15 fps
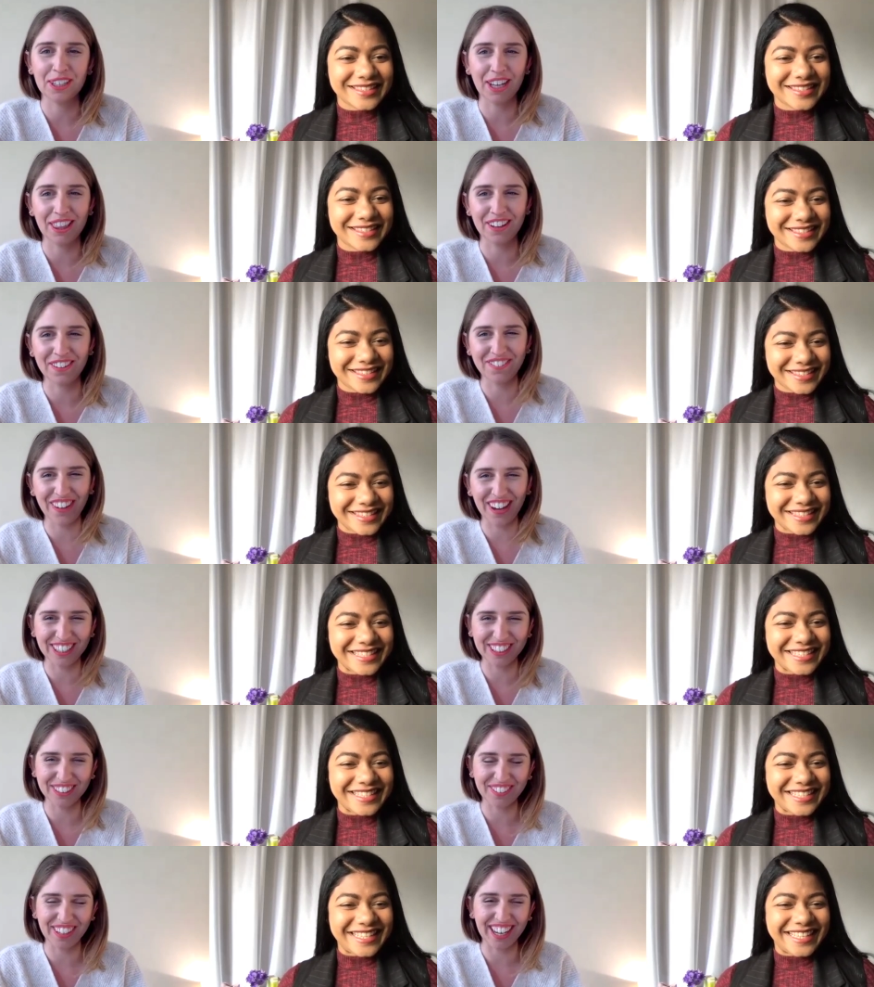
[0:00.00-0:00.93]
Speaker 1: in the first
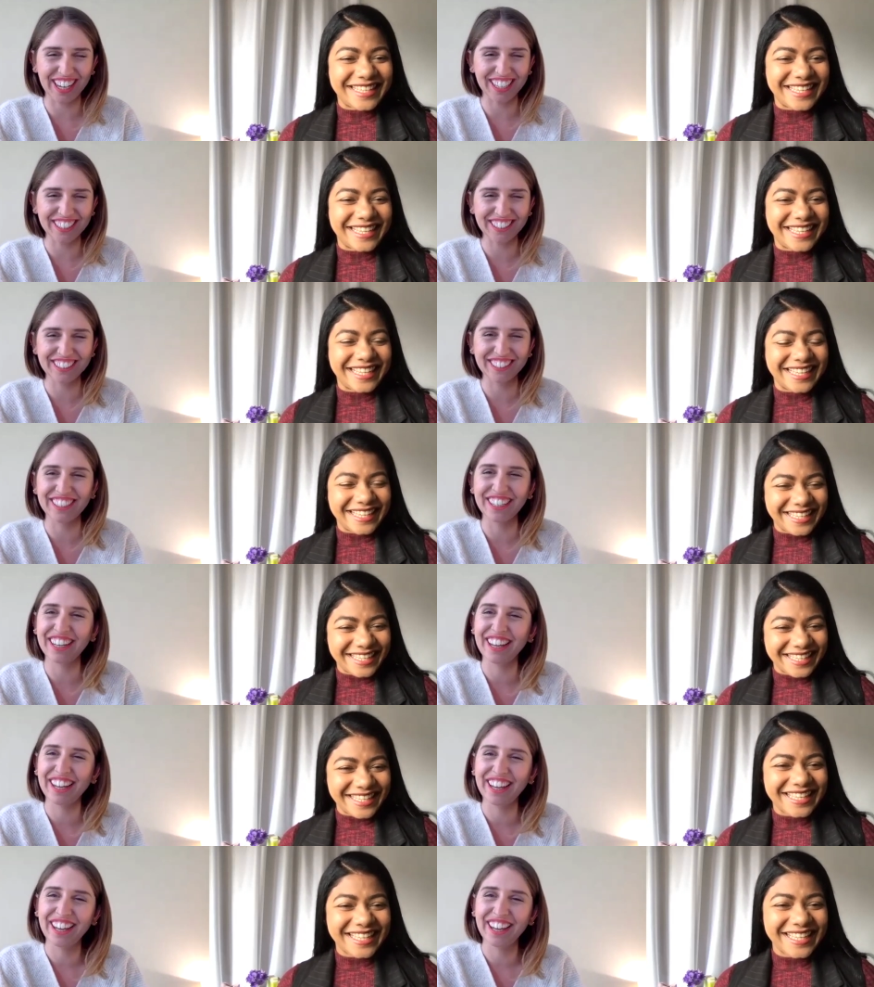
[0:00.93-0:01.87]
place.
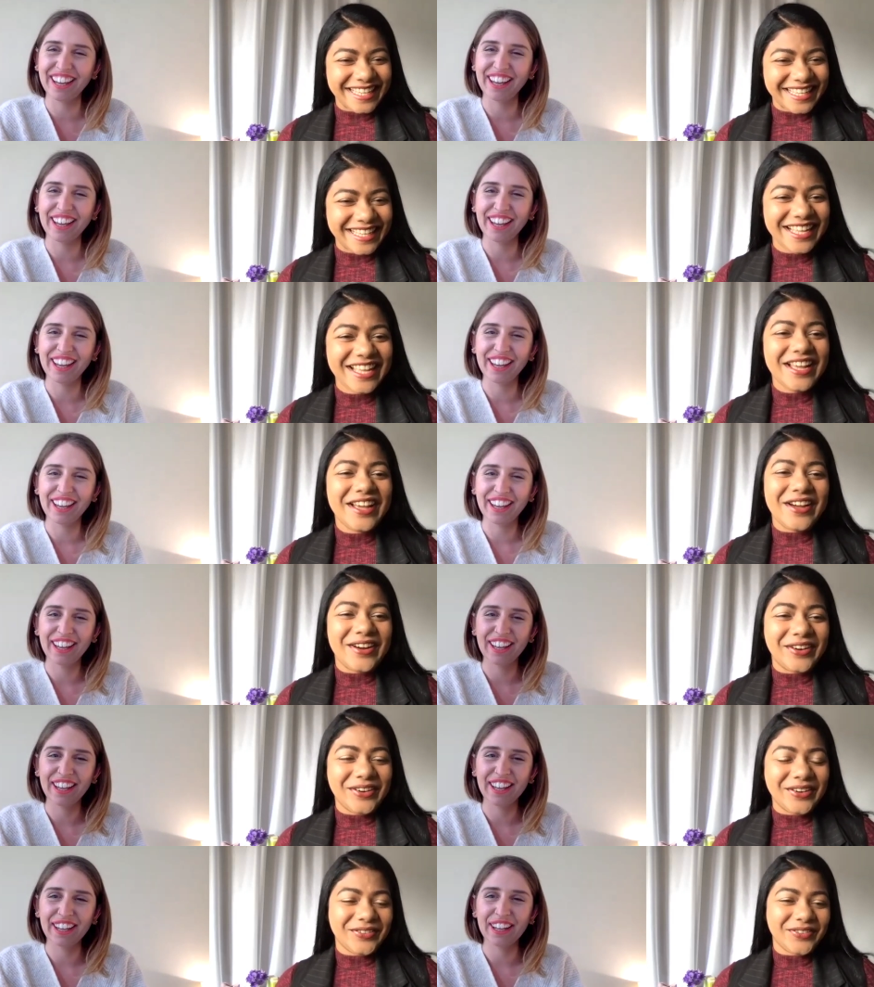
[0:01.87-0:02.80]

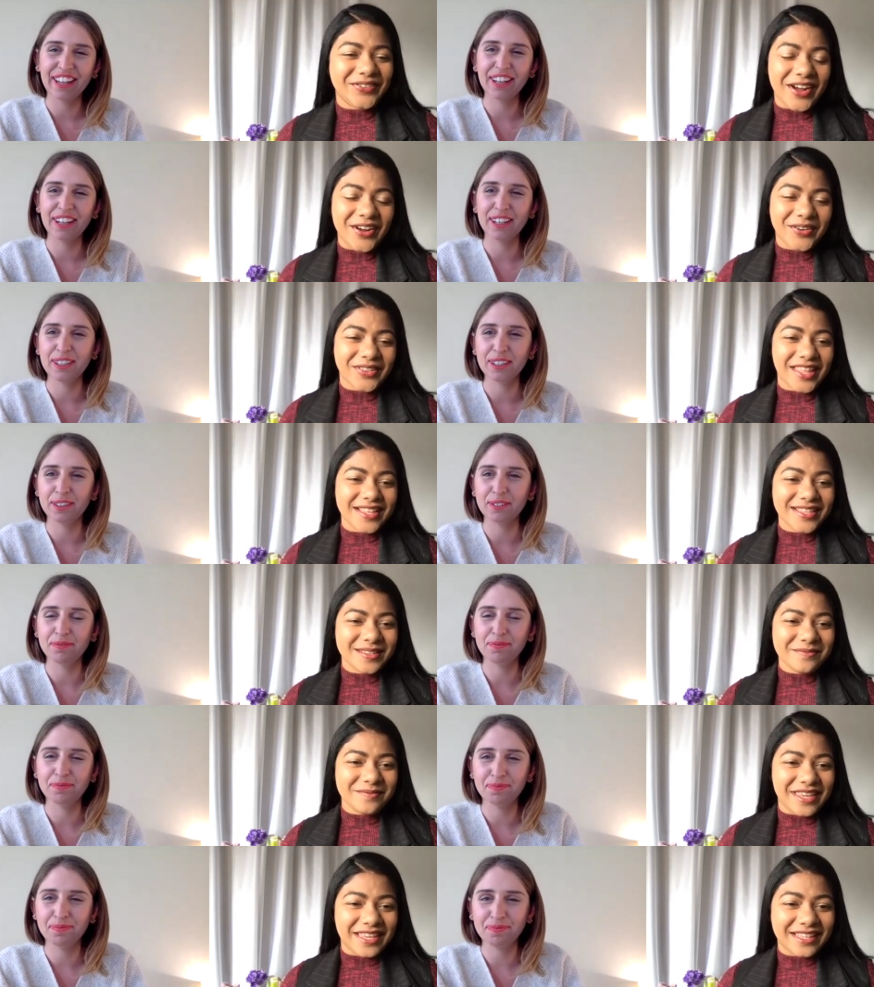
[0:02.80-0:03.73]
Speaker 2: Oh wow, that's
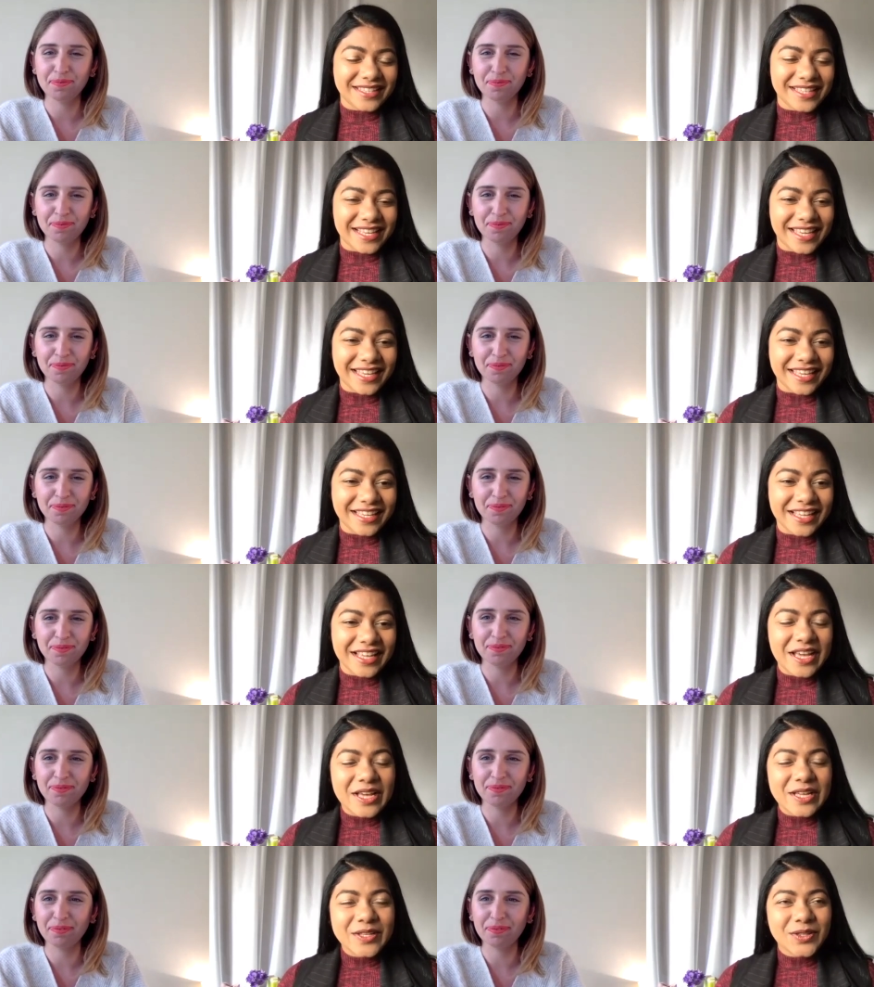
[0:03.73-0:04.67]
amazing.
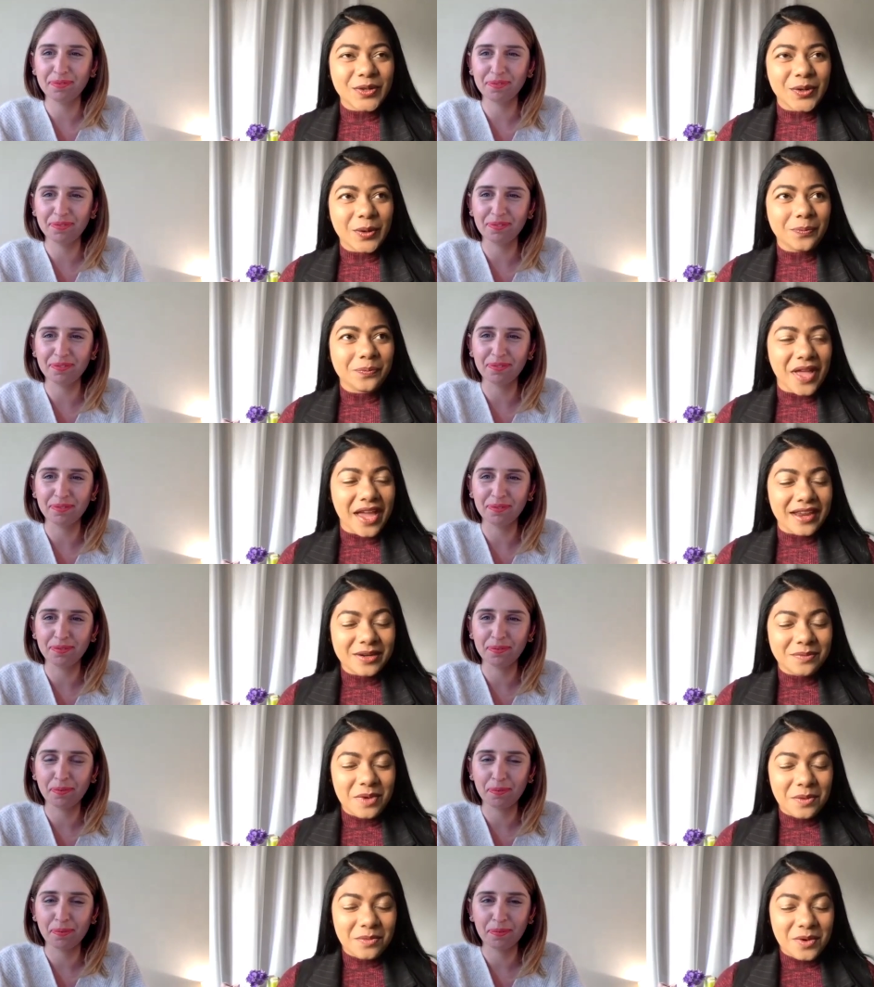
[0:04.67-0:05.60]
So I
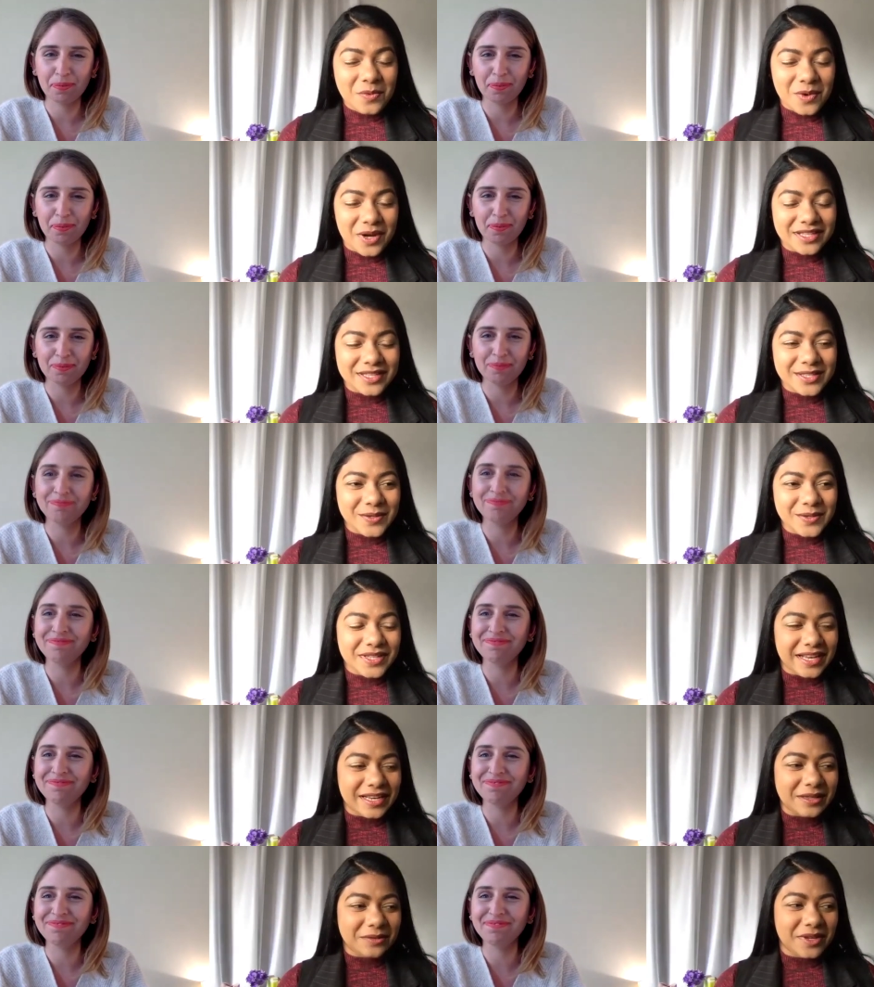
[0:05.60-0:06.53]
remember once you
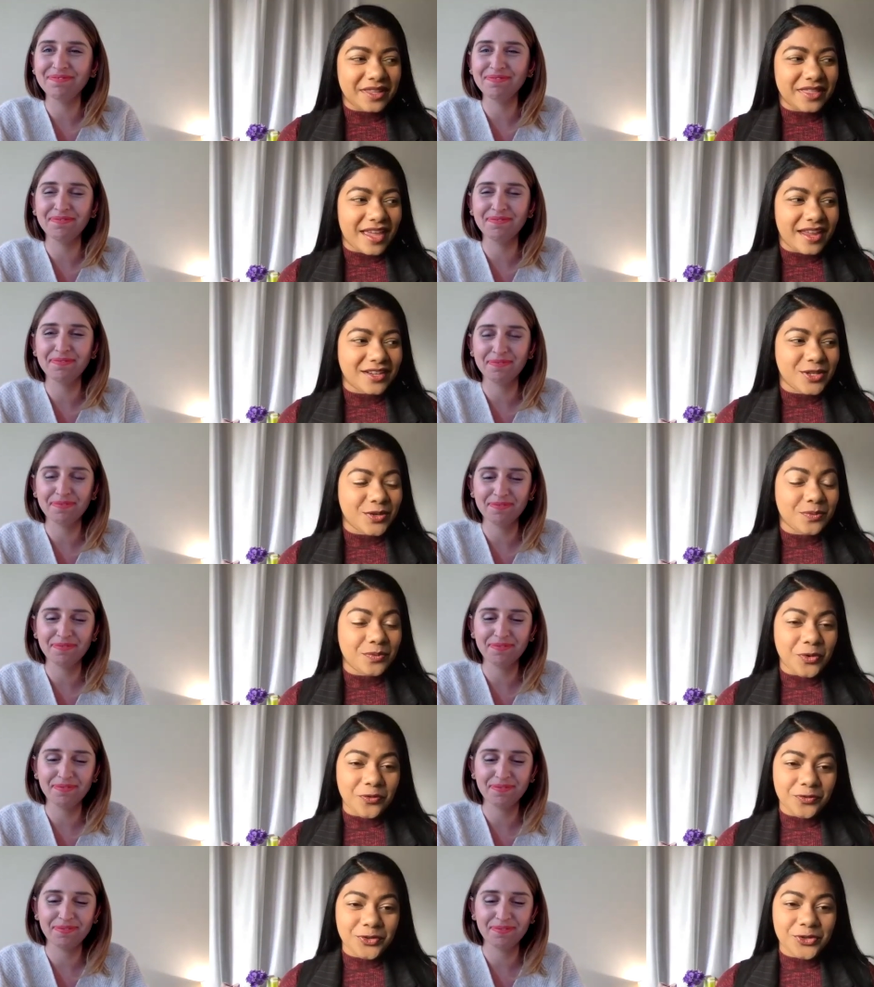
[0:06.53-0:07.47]
telling me that you
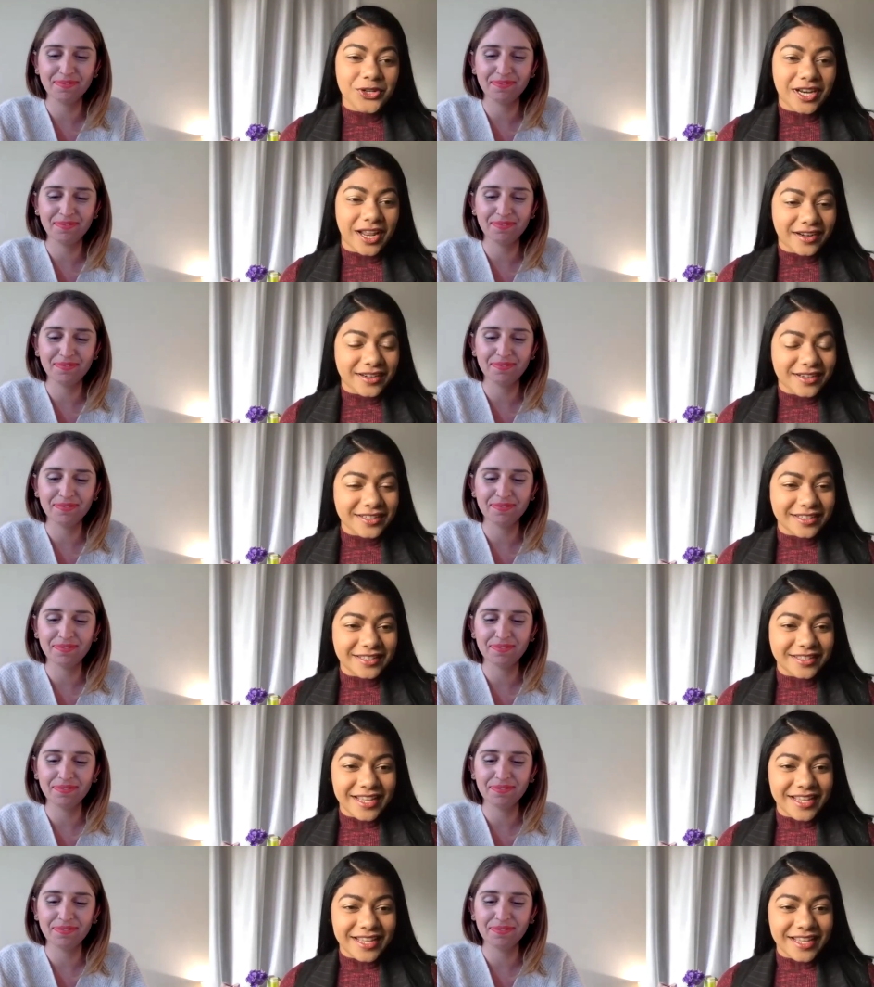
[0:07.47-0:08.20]
moved to London,